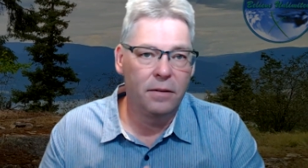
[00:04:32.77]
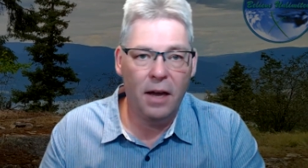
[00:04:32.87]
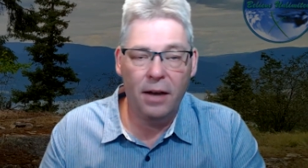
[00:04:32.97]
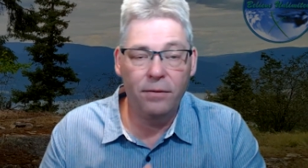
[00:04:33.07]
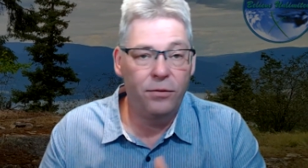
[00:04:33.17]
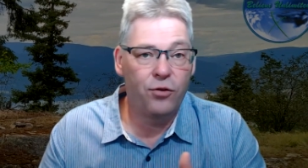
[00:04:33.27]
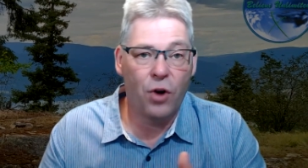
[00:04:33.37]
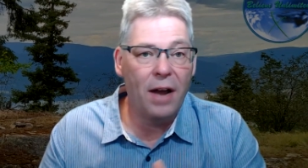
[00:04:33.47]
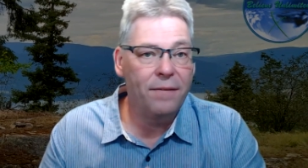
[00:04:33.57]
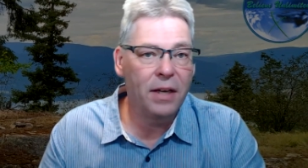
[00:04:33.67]
And
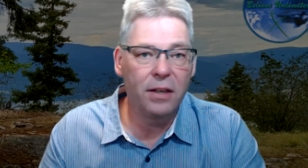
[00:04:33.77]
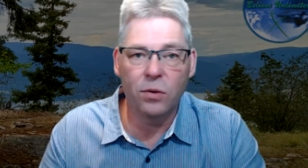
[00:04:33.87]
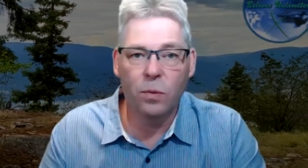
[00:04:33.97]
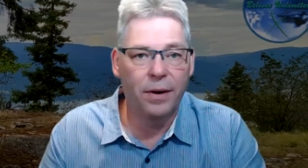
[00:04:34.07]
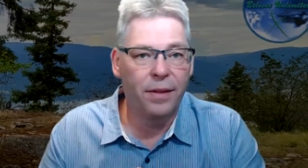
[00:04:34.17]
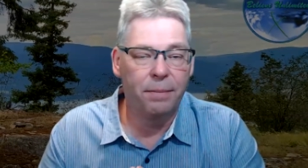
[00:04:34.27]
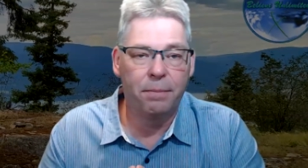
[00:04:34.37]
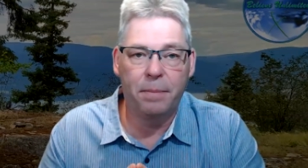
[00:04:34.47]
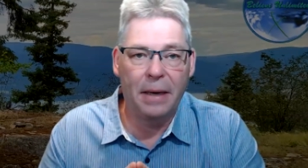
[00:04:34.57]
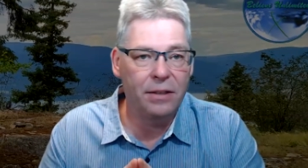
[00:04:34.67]
driving is one of the
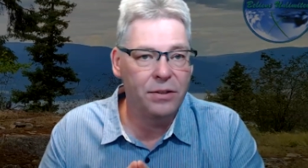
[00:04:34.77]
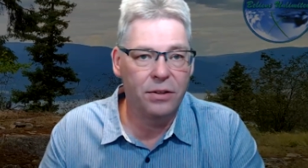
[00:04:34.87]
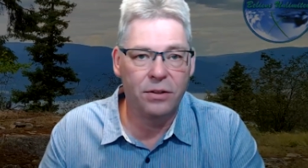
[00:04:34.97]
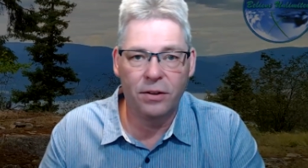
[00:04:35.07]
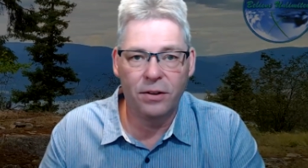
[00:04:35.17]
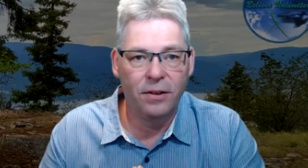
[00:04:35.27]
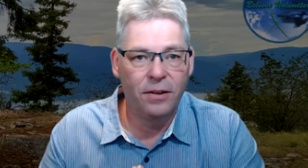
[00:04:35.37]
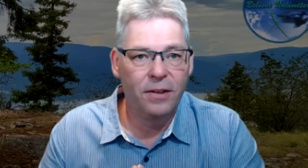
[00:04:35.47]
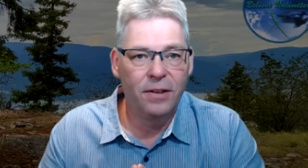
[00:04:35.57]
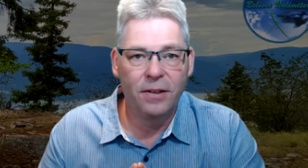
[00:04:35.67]
best
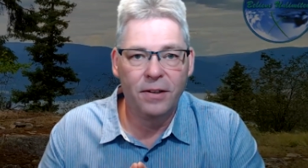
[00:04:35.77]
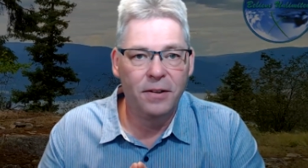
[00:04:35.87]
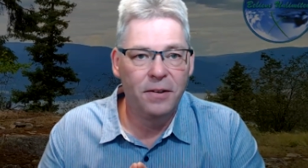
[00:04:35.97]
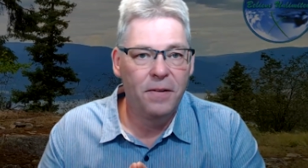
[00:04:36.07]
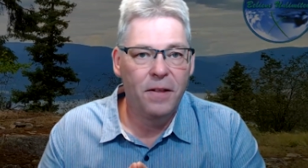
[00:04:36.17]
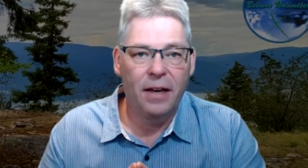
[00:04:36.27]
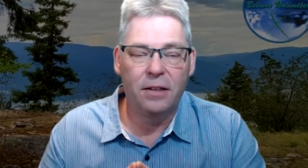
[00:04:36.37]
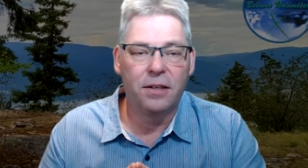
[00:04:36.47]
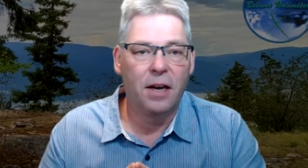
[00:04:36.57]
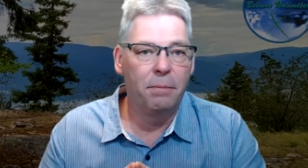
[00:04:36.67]

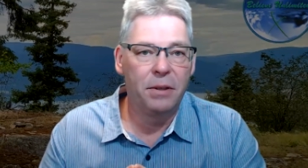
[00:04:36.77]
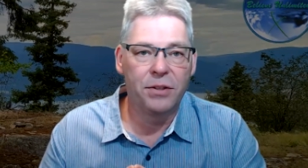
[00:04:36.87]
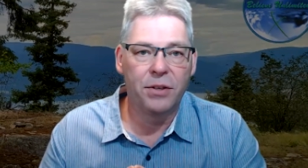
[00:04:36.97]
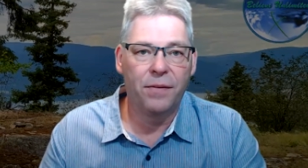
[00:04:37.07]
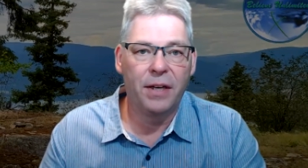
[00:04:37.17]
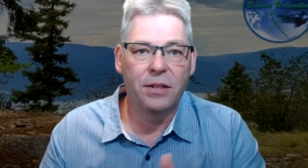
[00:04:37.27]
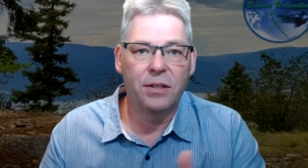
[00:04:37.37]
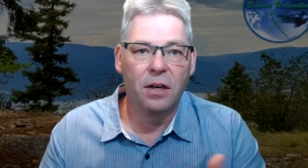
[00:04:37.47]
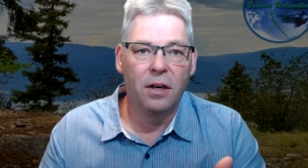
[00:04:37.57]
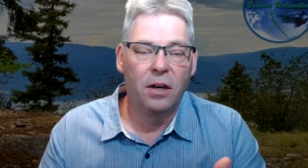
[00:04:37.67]
examples of
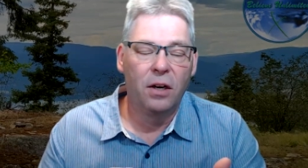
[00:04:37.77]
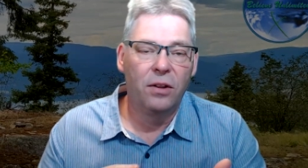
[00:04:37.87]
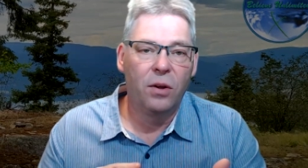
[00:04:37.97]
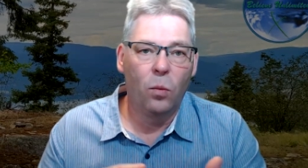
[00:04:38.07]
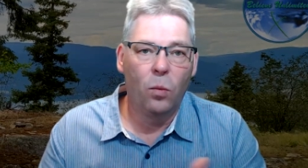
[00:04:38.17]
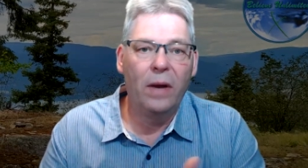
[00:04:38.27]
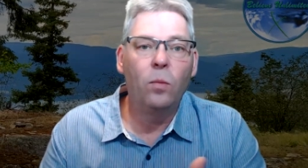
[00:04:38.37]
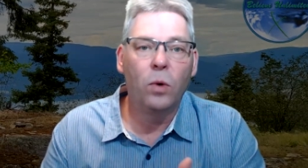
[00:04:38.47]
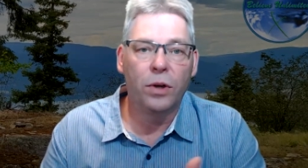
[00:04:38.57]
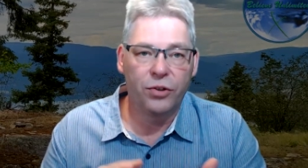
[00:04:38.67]
this, that
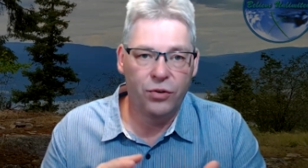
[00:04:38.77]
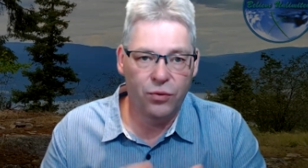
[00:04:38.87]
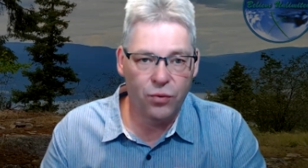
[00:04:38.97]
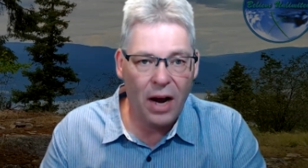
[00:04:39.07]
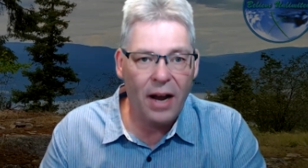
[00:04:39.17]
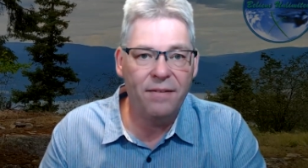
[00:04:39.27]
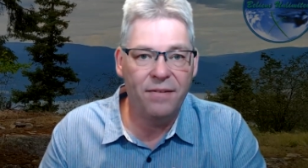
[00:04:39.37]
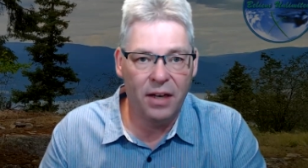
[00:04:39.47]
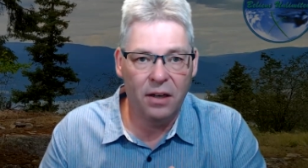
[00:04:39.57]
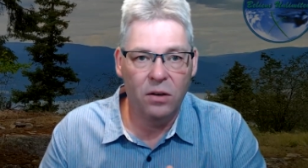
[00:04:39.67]
when we're
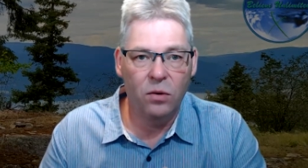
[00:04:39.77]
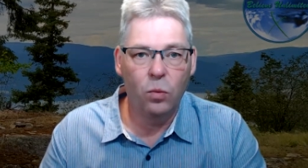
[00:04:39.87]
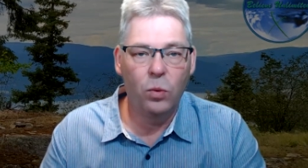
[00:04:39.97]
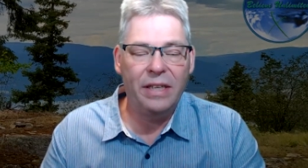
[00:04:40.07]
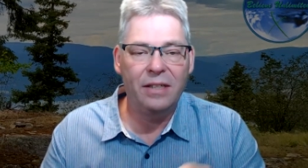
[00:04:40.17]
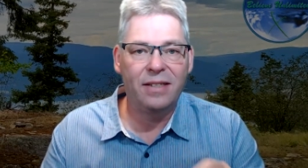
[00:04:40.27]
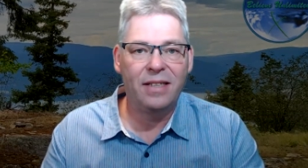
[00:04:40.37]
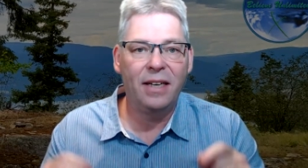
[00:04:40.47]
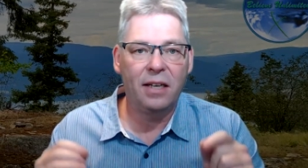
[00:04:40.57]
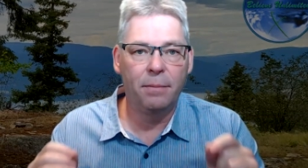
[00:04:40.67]
driving, we
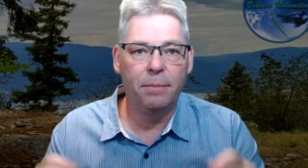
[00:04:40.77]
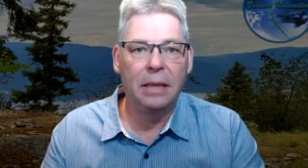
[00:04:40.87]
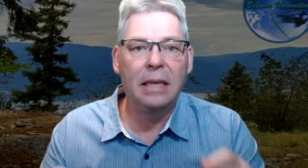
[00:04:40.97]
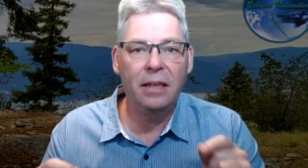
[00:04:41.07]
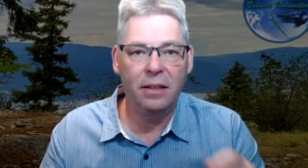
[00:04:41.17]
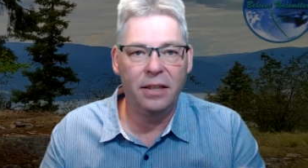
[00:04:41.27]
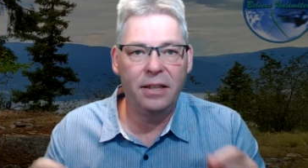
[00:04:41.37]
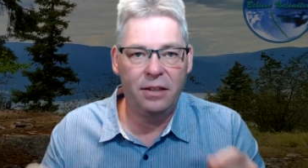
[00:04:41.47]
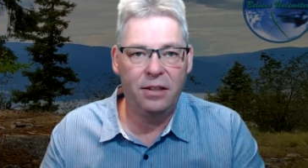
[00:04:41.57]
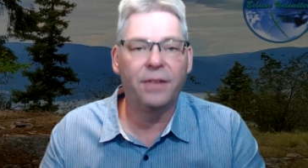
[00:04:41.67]
see completely
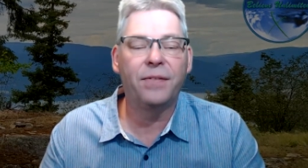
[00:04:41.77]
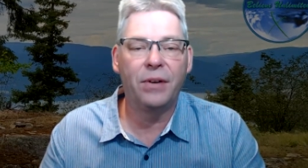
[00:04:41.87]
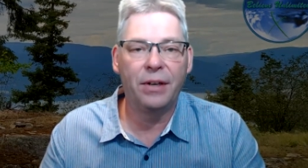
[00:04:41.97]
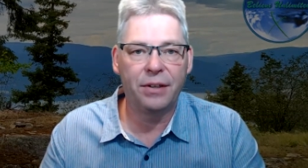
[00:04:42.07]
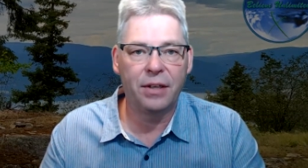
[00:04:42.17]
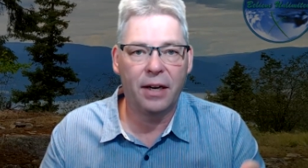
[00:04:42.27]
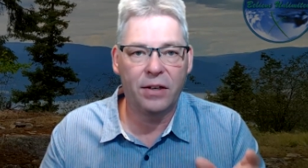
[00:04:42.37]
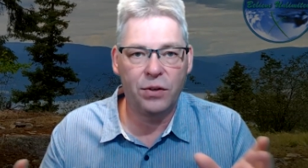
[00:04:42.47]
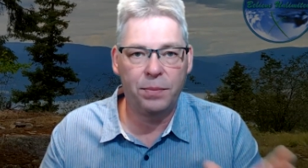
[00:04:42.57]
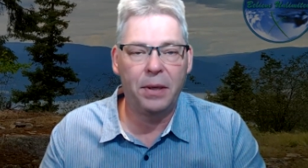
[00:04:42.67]
different
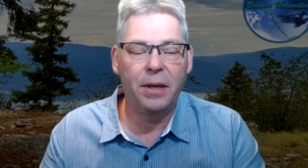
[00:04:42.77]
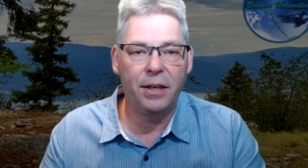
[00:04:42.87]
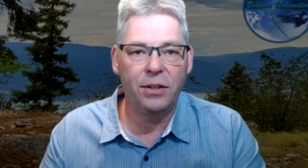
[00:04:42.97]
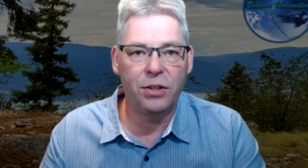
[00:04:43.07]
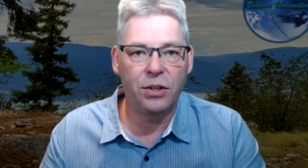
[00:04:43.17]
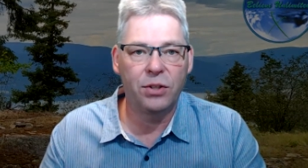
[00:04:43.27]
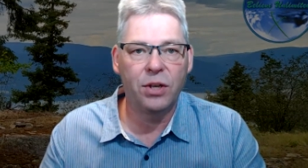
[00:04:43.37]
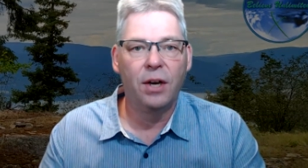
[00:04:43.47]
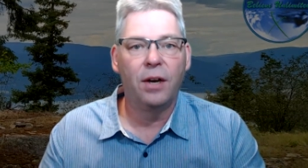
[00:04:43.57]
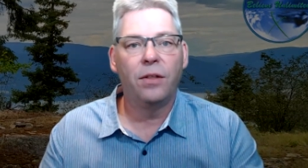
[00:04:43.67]
experiences
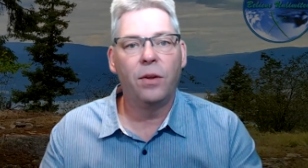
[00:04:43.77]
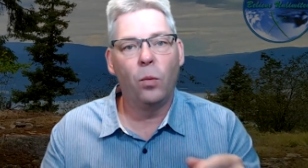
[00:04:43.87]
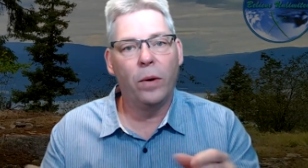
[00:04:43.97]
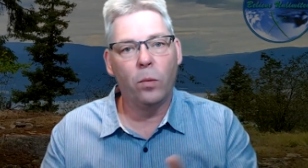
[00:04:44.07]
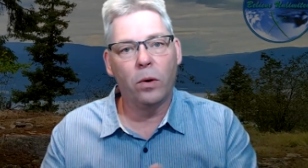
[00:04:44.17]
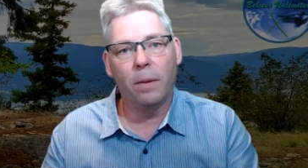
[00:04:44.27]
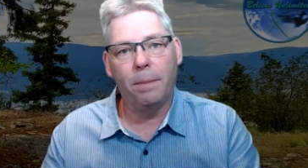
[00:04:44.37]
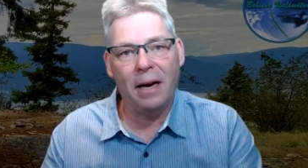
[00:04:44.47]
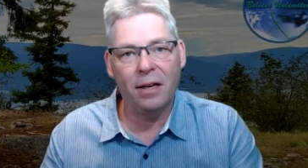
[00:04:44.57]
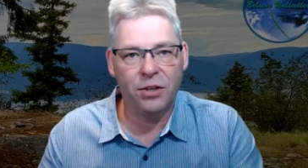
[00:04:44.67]
than when we're a
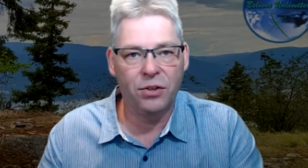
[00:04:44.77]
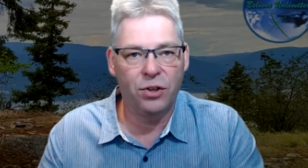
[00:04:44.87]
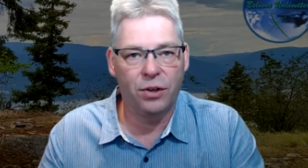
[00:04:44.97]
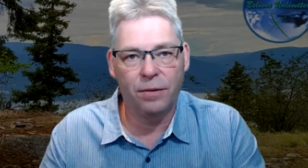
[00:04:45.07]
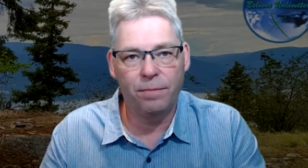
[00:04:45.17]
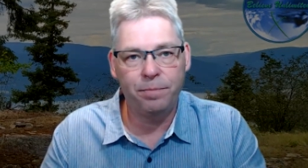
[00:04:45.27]
passenger,